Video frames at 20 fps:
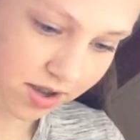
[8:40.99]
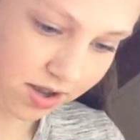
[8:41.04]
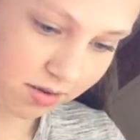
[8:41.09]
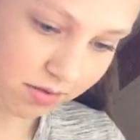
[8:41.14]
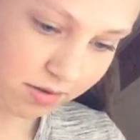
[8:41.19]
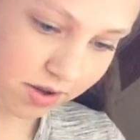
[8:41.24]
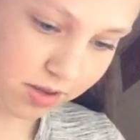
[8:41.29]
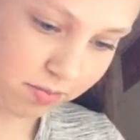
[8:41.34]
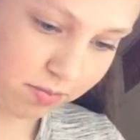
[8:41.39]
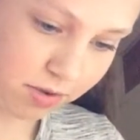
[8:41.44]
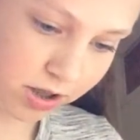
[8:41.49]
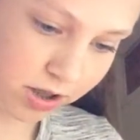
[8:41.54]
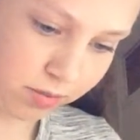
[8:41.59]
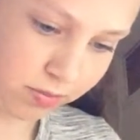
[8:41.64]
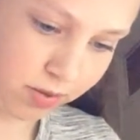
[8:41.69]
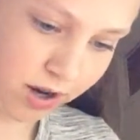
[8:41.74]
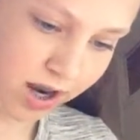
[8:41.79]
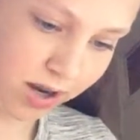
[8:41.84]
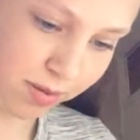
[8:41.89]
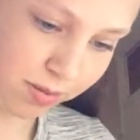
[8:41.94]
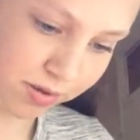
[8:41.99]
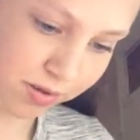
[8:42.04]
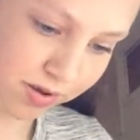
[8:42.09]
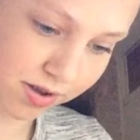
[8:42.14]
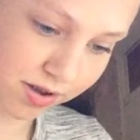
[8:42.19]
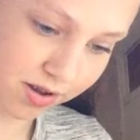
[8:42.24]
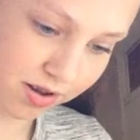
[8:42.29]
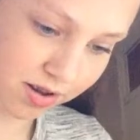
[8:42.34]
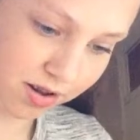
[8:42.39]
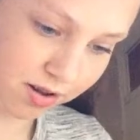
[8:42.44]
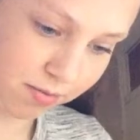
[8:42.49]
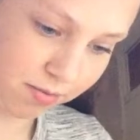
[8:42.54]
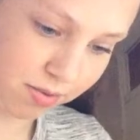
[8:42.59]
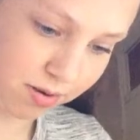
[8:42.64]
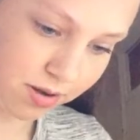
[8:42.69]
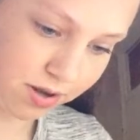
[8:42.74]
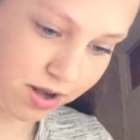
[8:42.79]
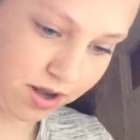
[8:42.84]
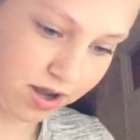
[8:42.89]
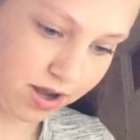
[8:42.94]
with a bit of the pineapple syrup
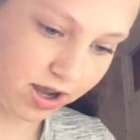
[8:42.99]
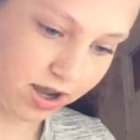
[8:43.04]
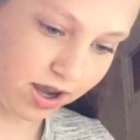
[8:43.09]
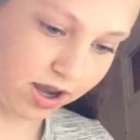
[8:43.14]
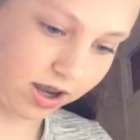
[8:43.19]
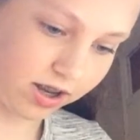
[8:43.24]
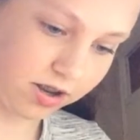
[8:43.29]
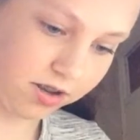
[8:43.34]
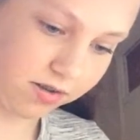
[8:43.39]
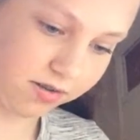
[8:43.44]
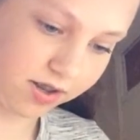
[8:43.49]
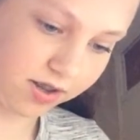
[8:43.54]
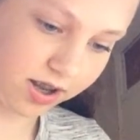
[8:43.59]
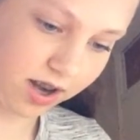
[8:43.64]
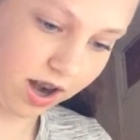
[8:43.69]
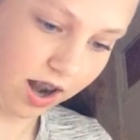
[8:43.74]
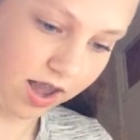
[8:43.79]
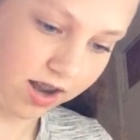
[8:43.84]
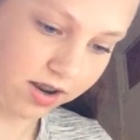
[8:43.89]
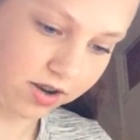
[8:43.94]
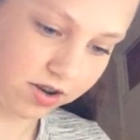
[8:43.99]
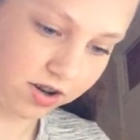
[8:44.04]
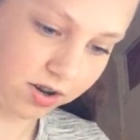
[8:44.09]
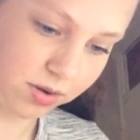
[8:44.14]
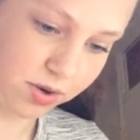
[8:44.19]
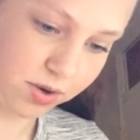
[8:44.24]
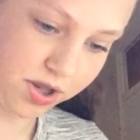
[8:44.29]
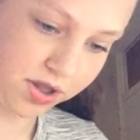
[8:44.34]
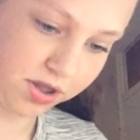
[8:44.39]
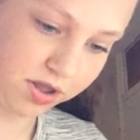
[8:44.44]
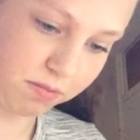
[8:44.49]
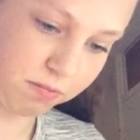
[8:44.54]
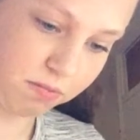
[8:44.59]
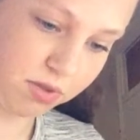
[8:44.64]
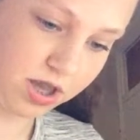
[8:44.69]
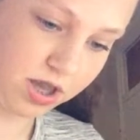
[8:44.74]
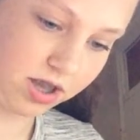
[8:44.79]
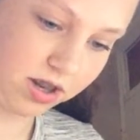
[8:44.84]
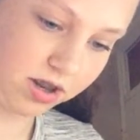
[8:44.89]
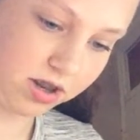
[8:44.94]
and using an electric whisk
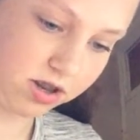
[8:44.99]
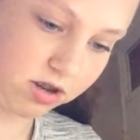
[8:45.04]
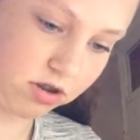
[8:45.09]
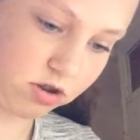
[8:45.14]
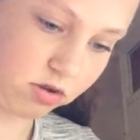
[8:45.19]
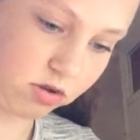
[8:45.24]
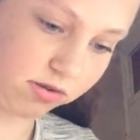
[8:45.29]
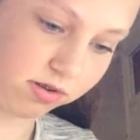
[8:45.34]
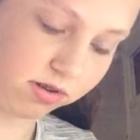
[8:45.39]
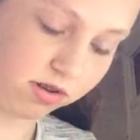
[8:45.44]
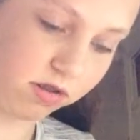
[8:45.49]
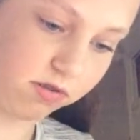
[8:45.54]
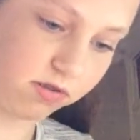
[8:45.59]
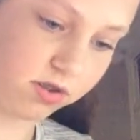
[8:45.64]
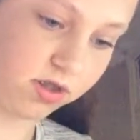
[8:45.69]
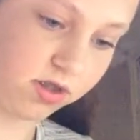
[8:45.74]
beat to soft